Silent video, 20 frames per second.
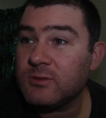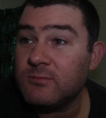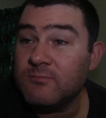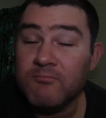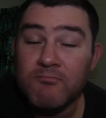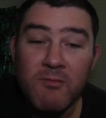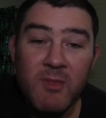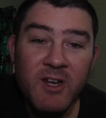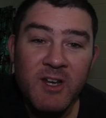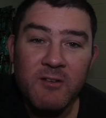
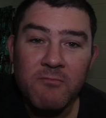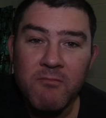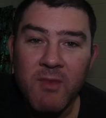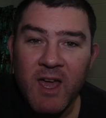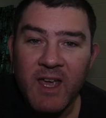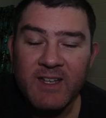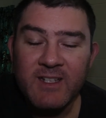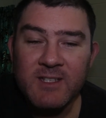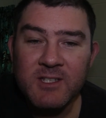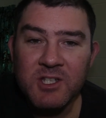min and
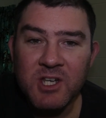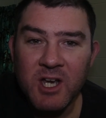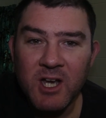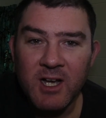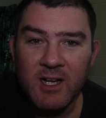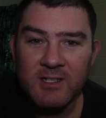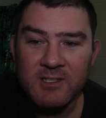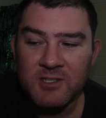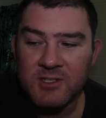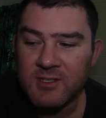max
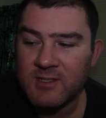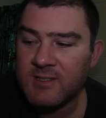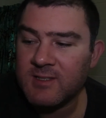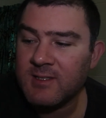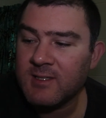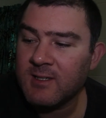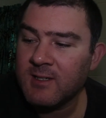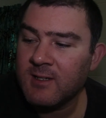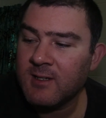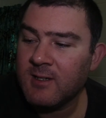
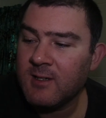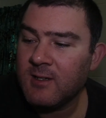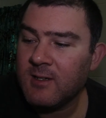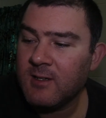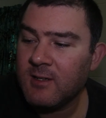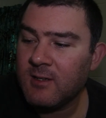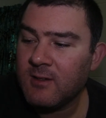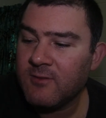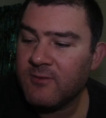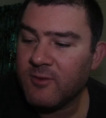charges
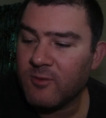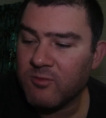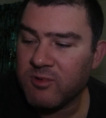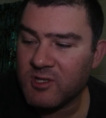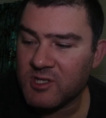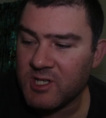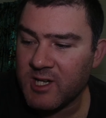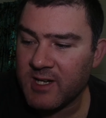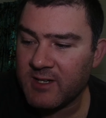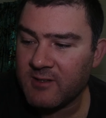for
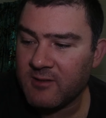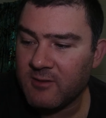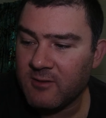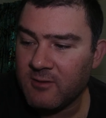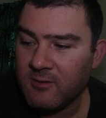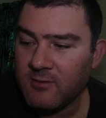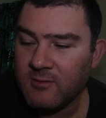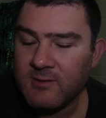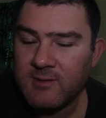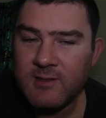
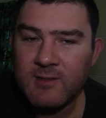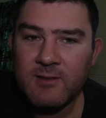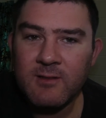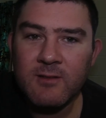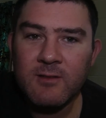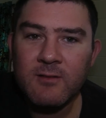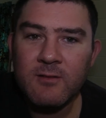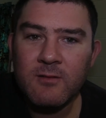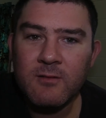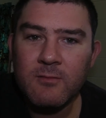projectiles
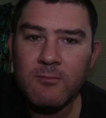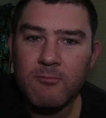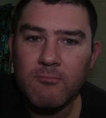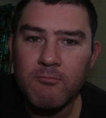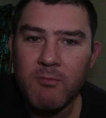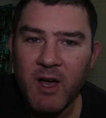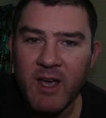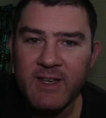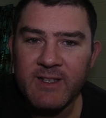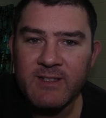
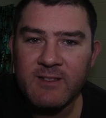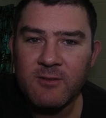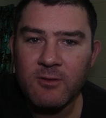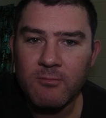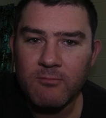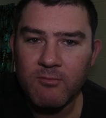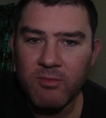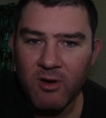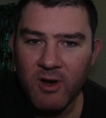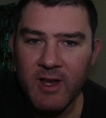based
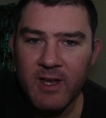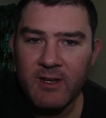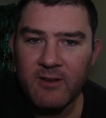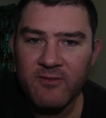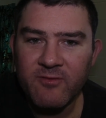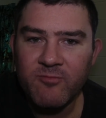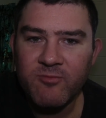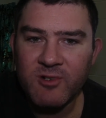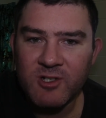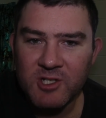on brand
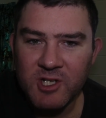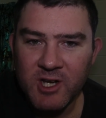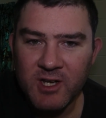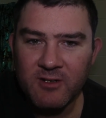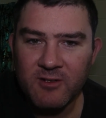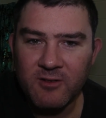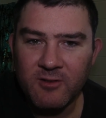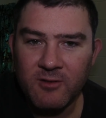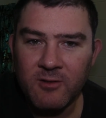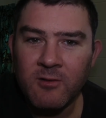of
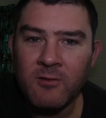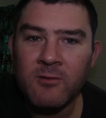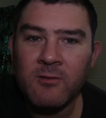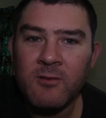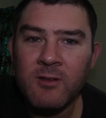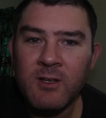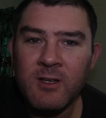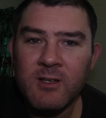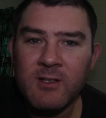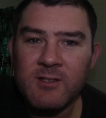projectile,
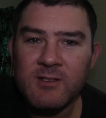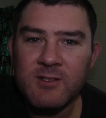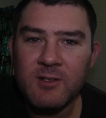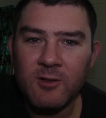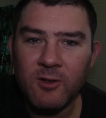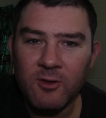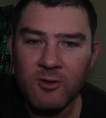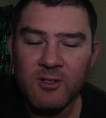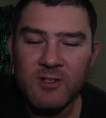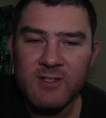so
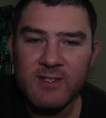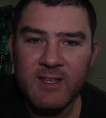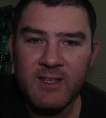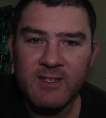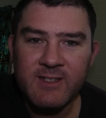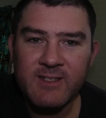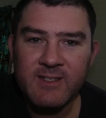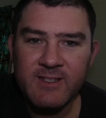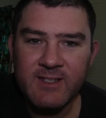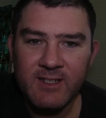long as they're
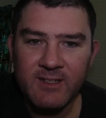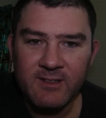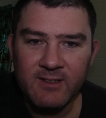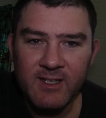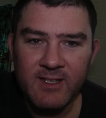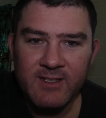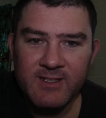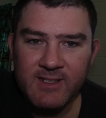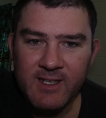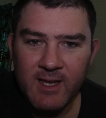still
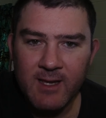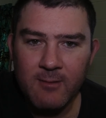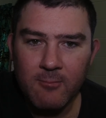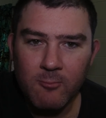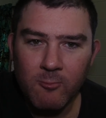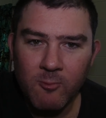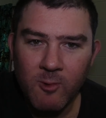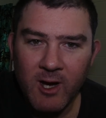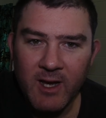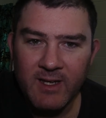the
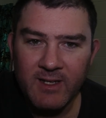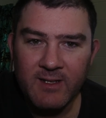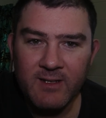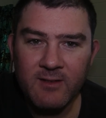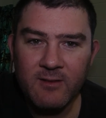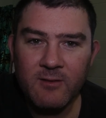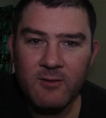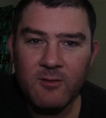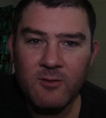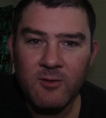same weight.
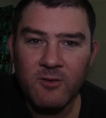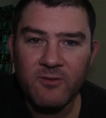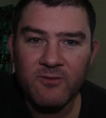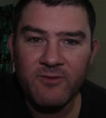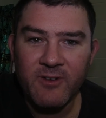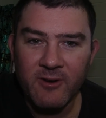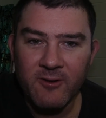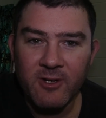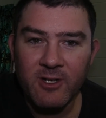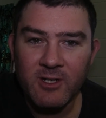or
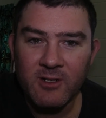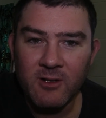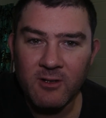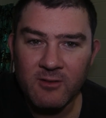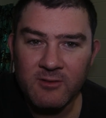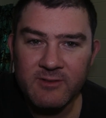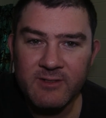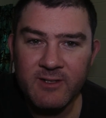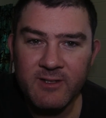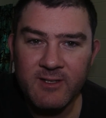very
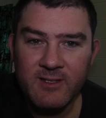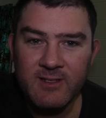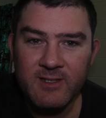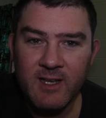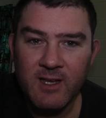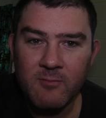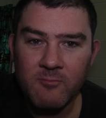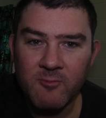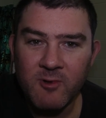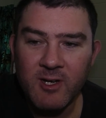close to the
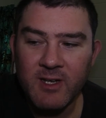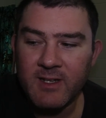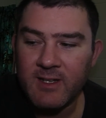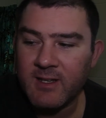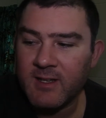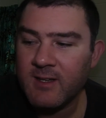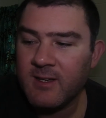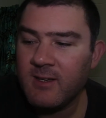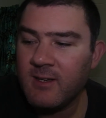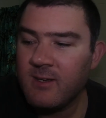same weight.
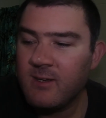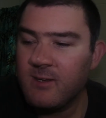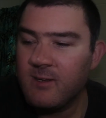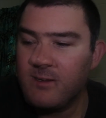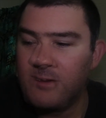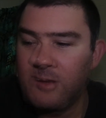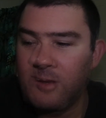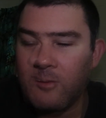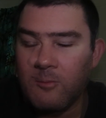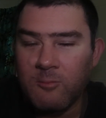
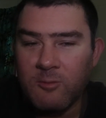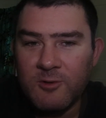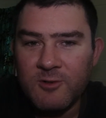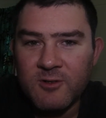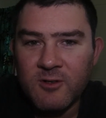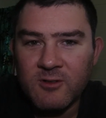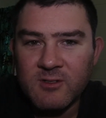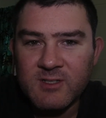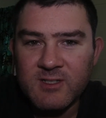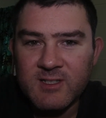I would
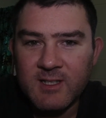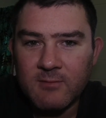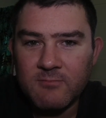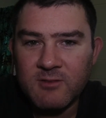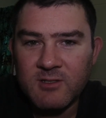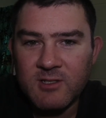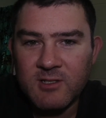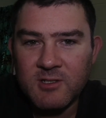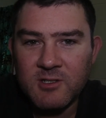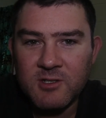not
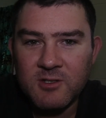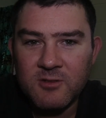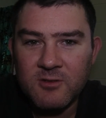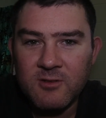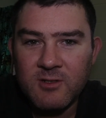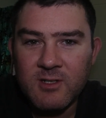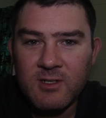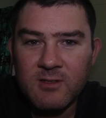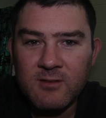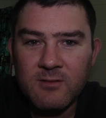
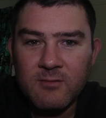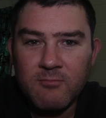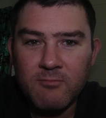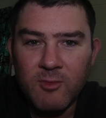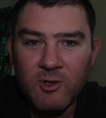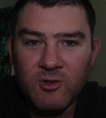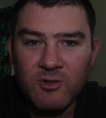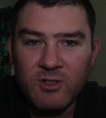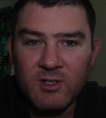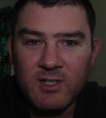substitute
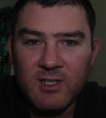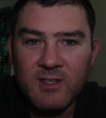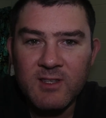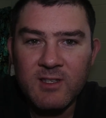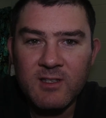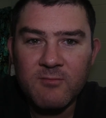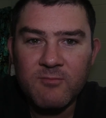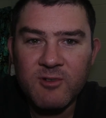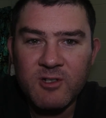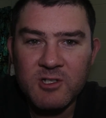
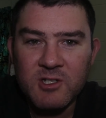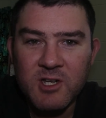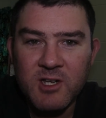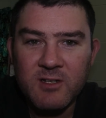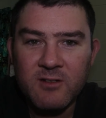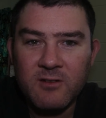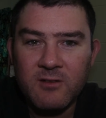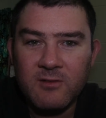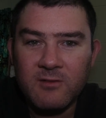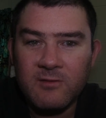monolithic
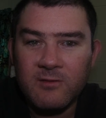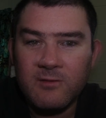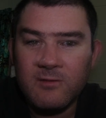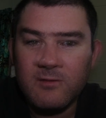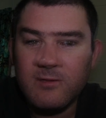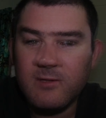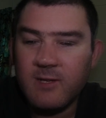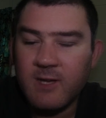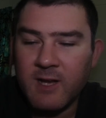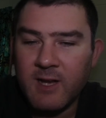projectile
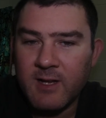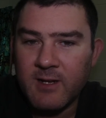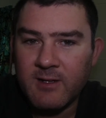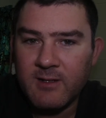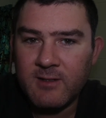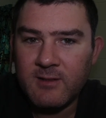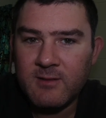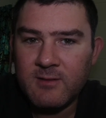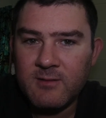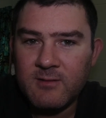
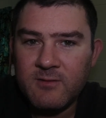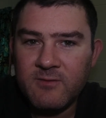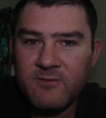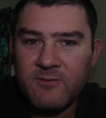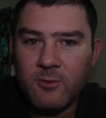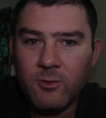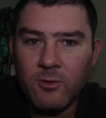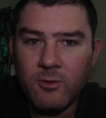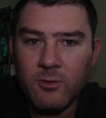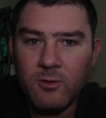data
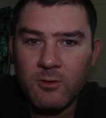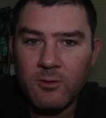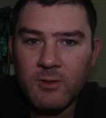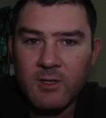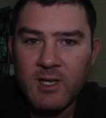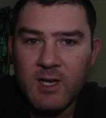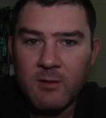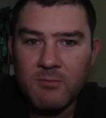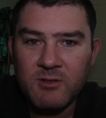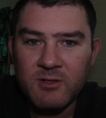for
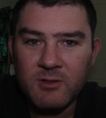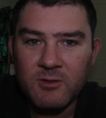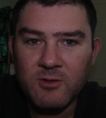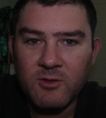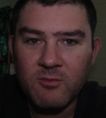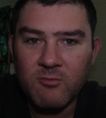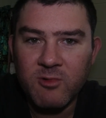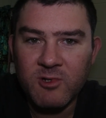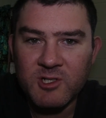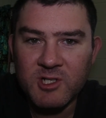cup and
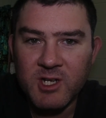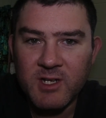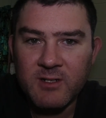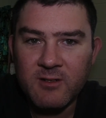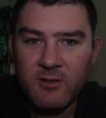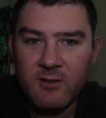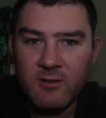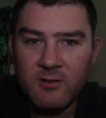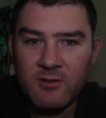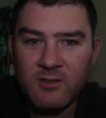core
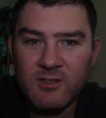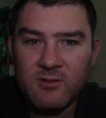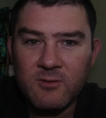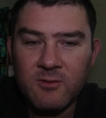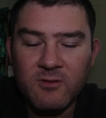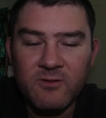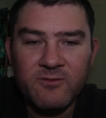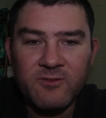projectiles, or